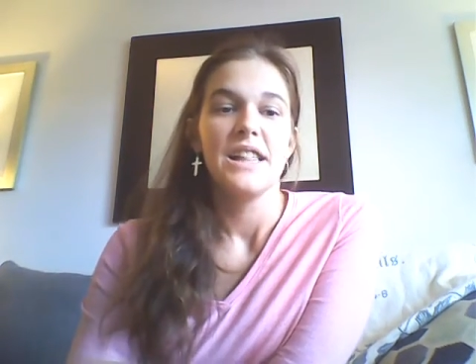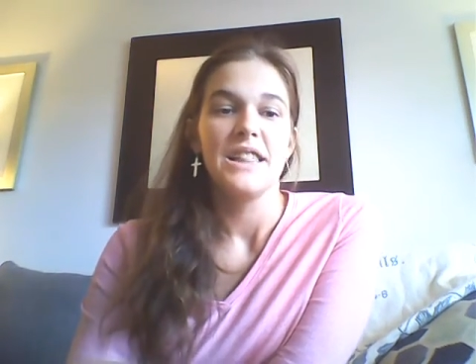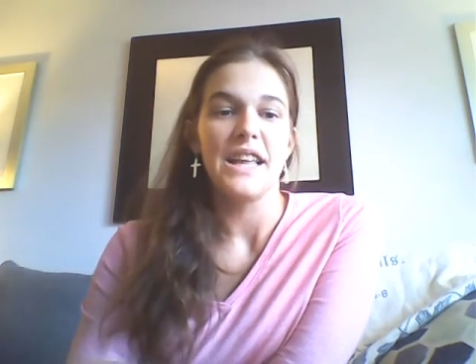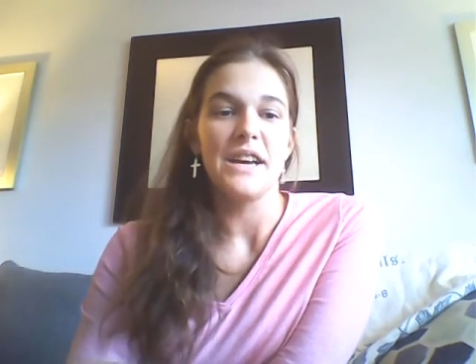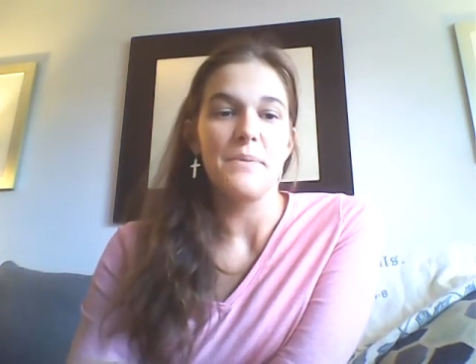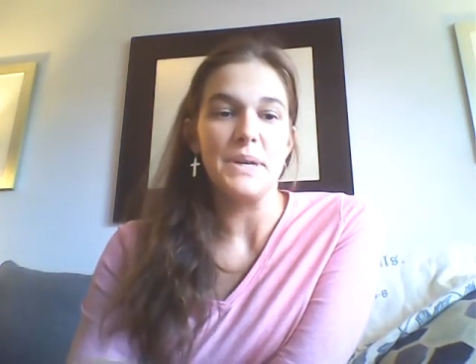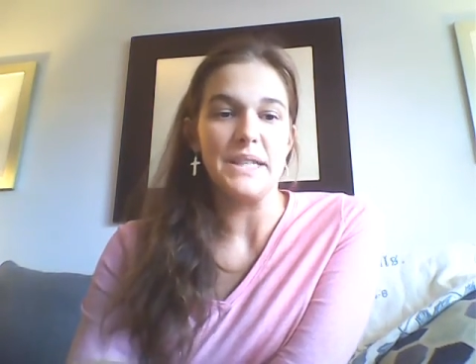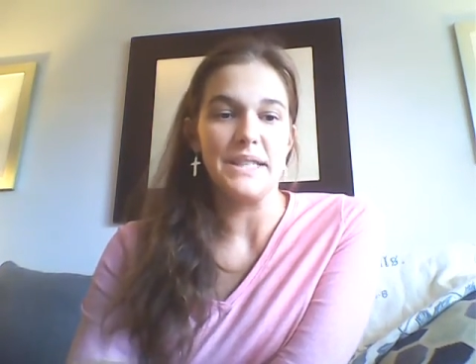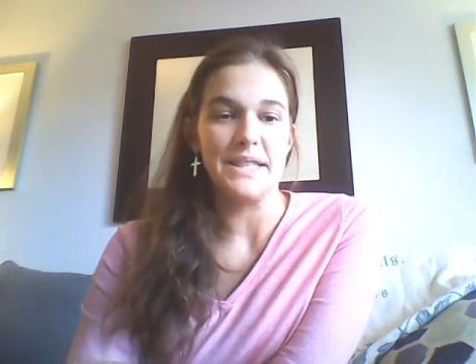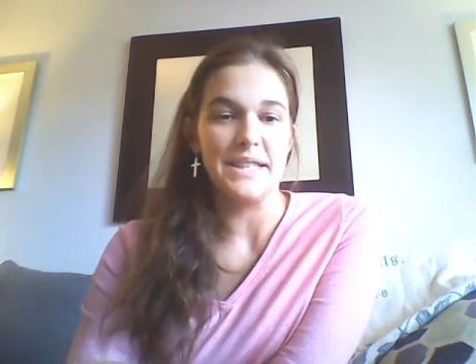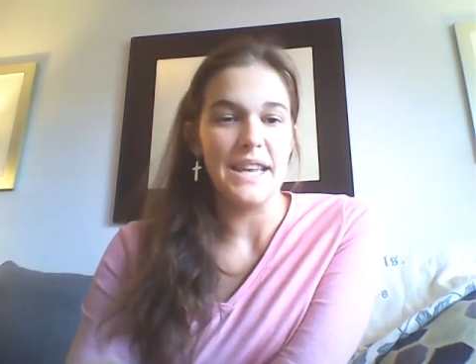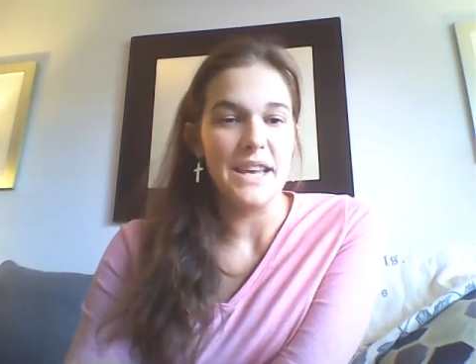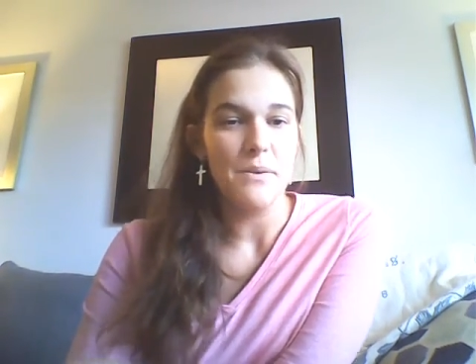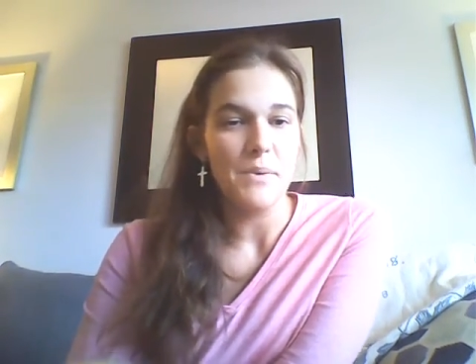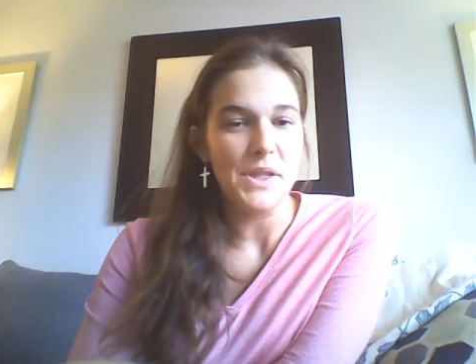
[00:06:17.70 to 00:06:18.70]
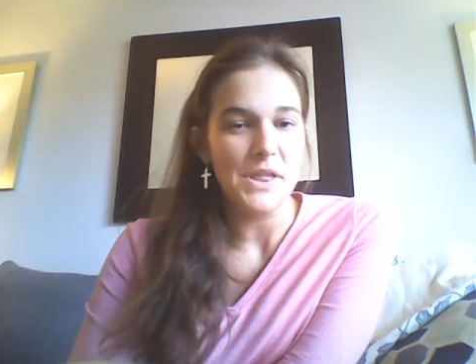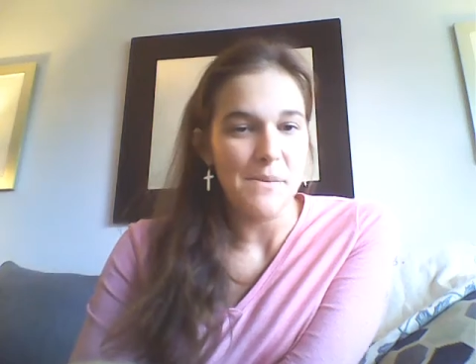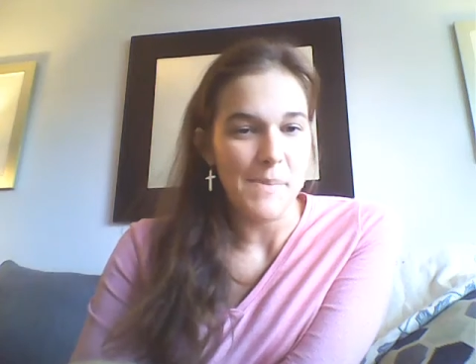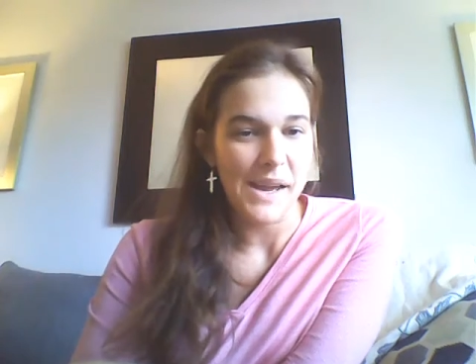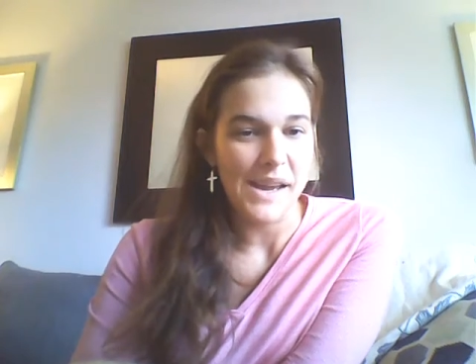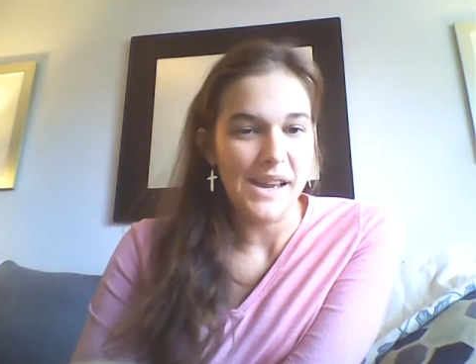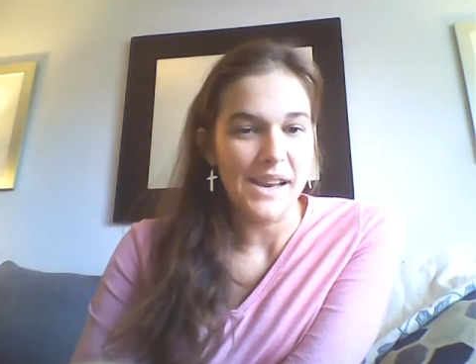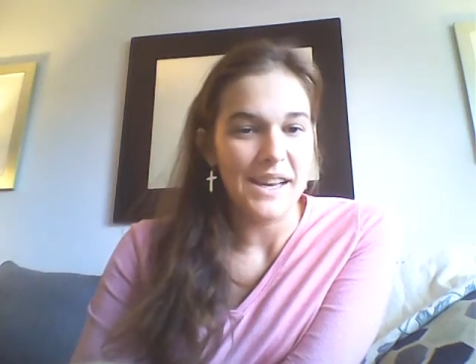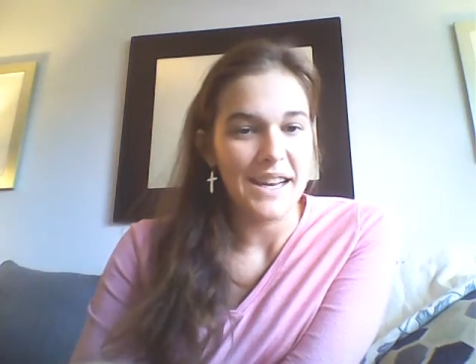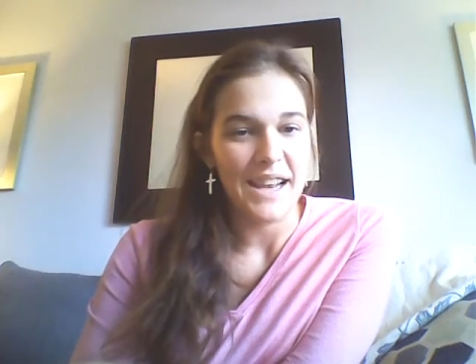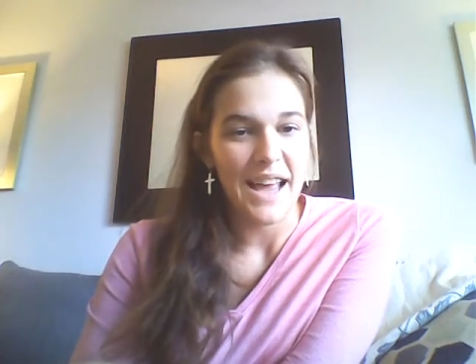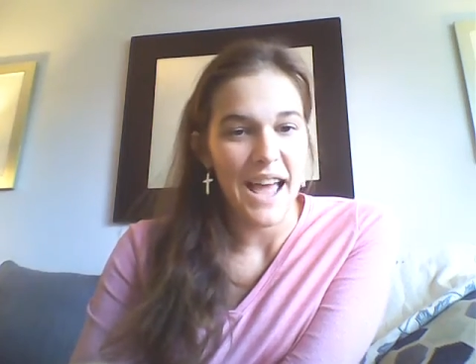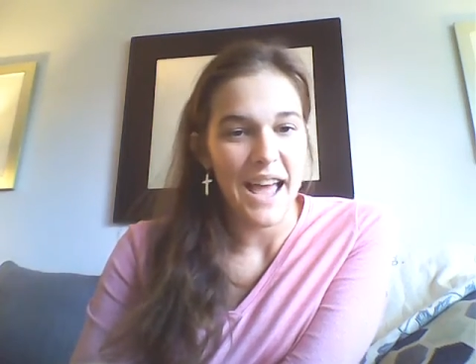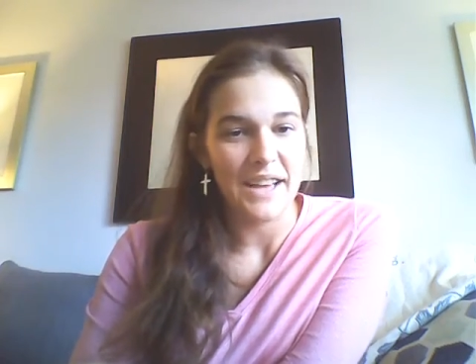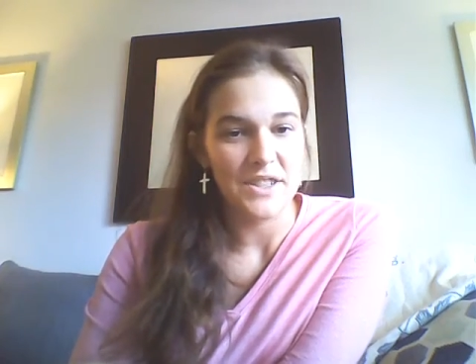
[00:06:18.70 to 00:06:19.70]
Like we see with the man in
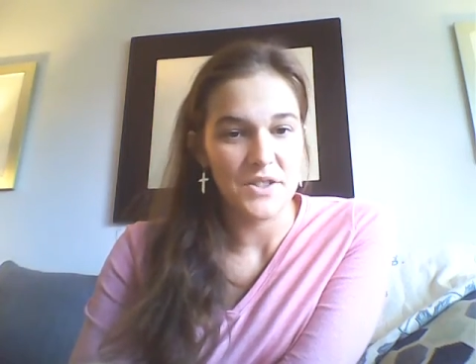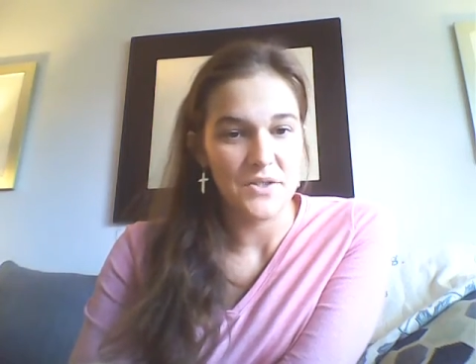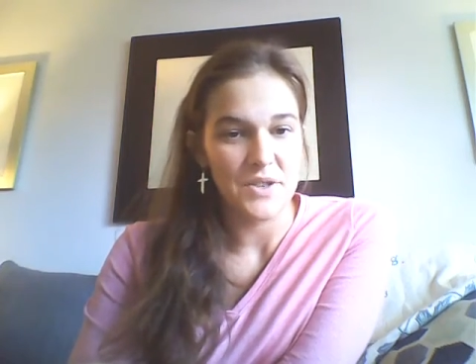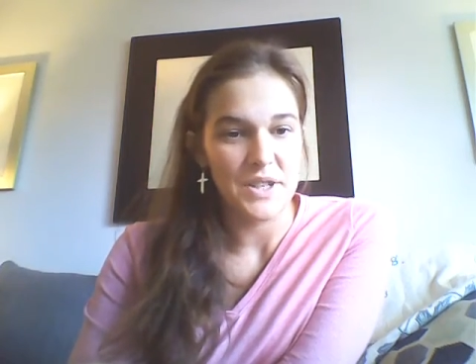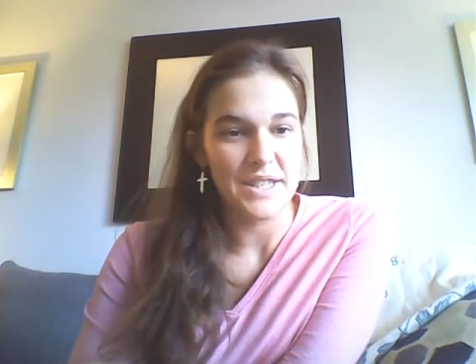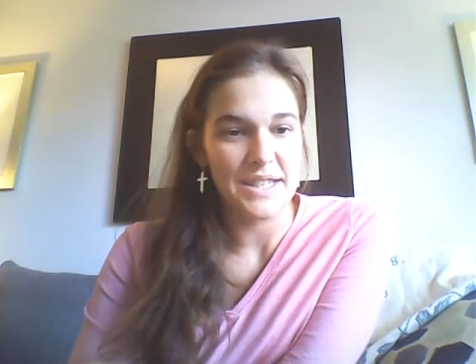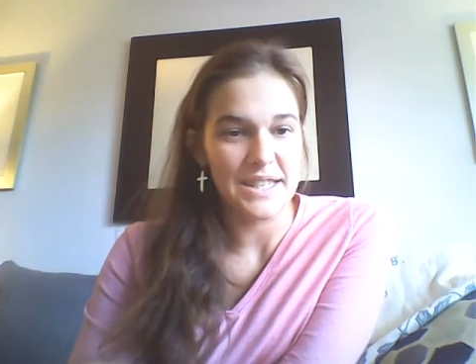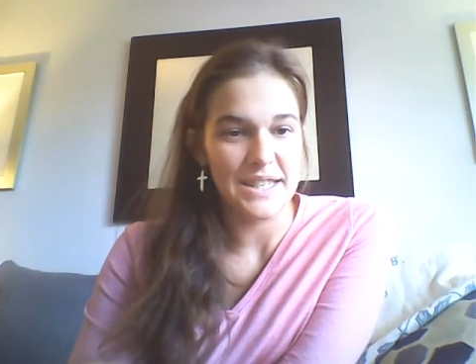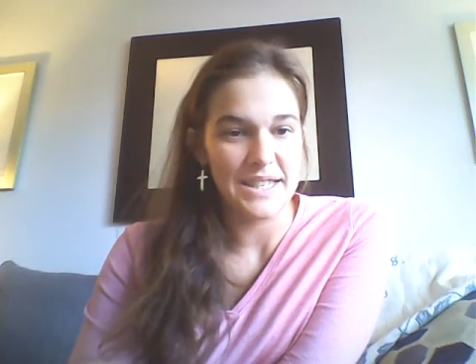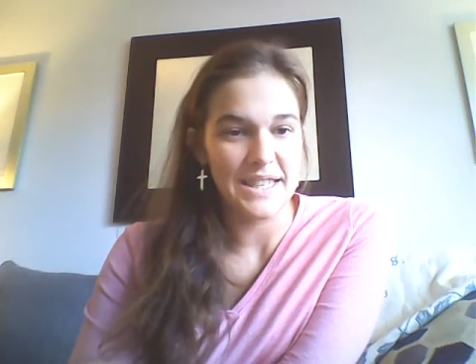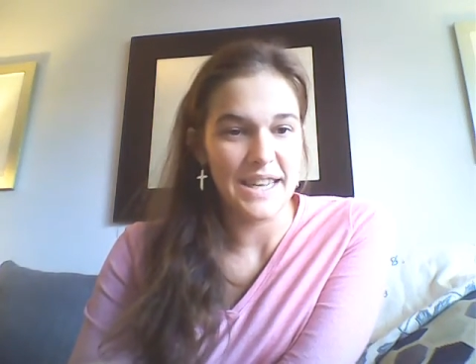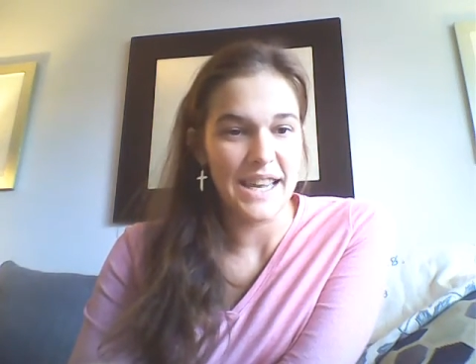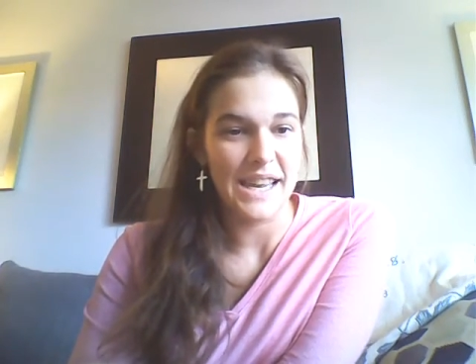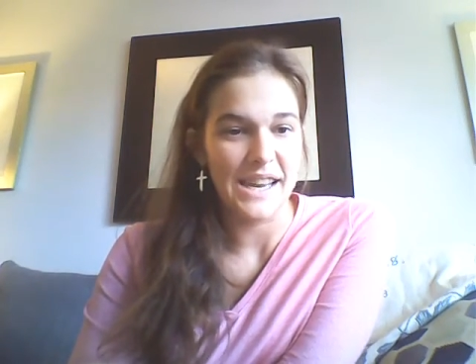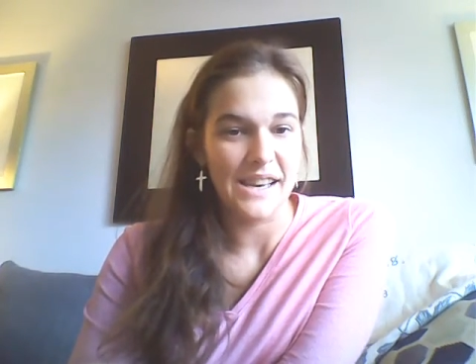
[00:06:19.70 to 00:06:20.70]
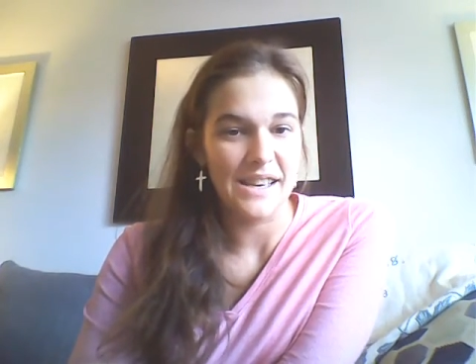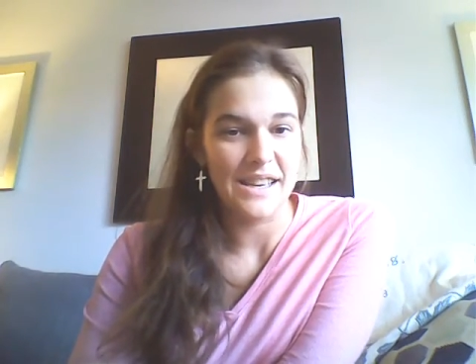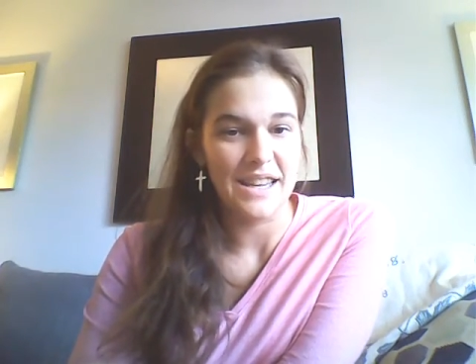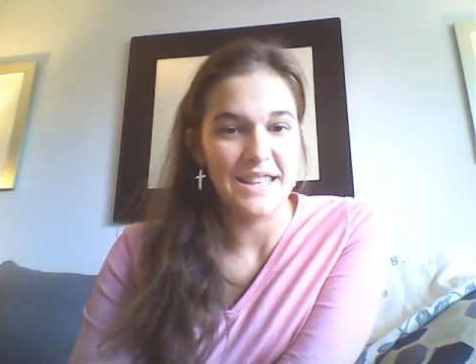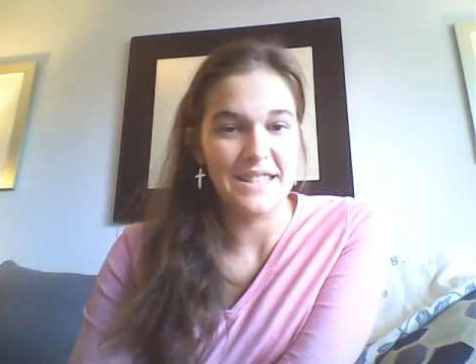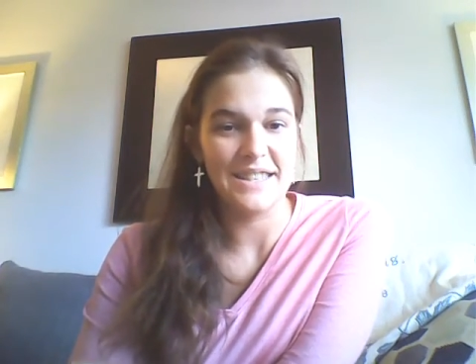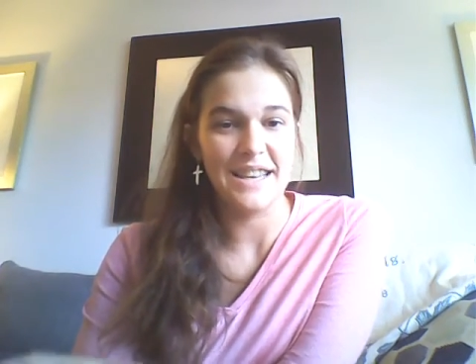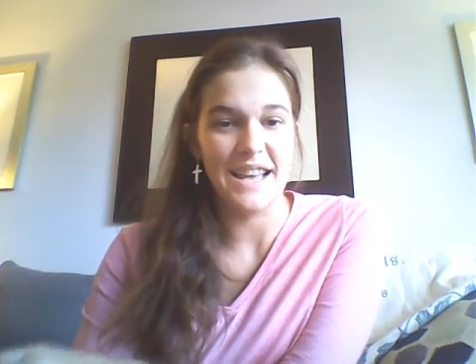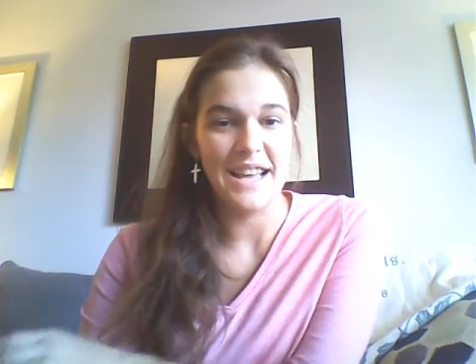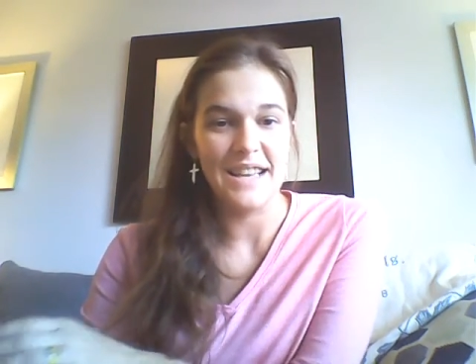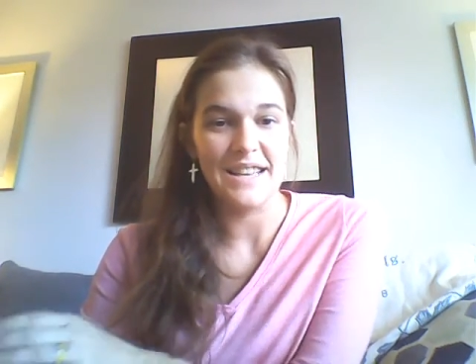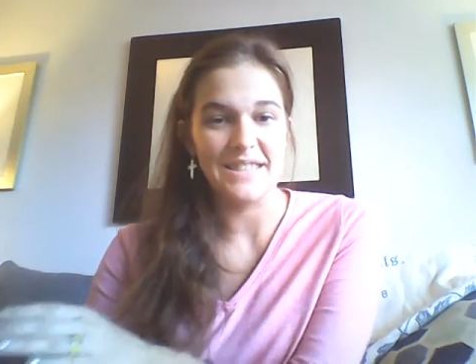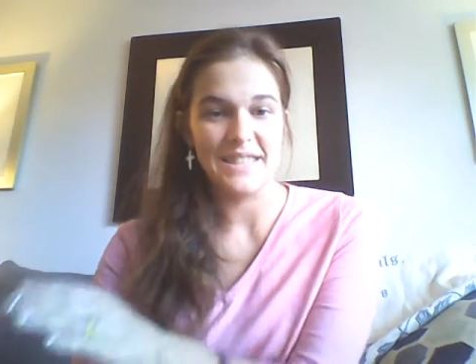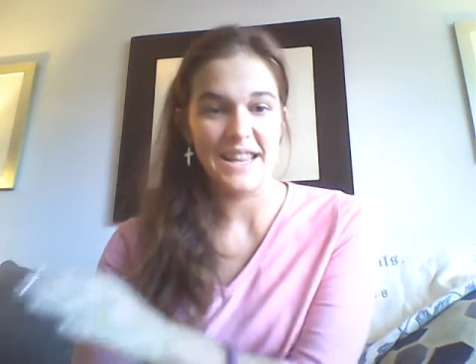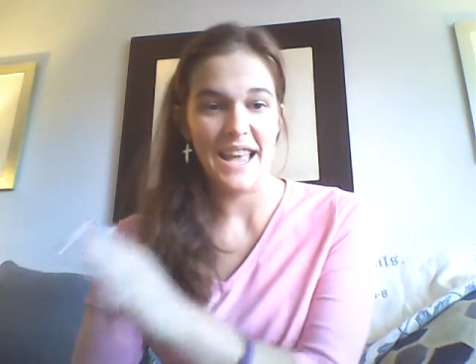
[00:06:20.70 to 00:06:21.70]
Acts 3:16, it
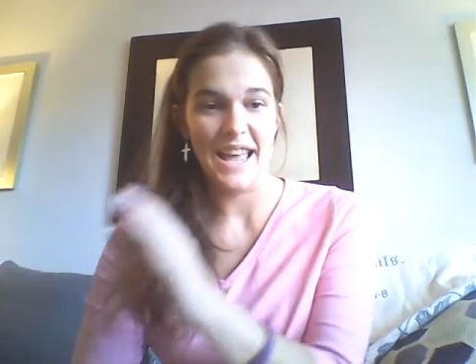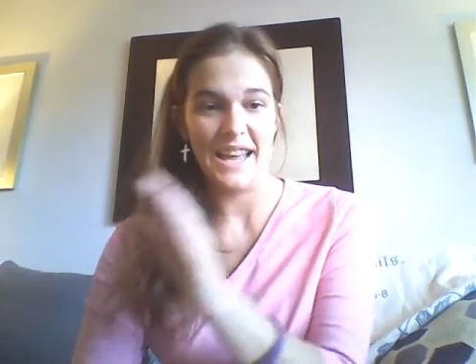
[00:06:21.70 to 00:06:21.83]
says,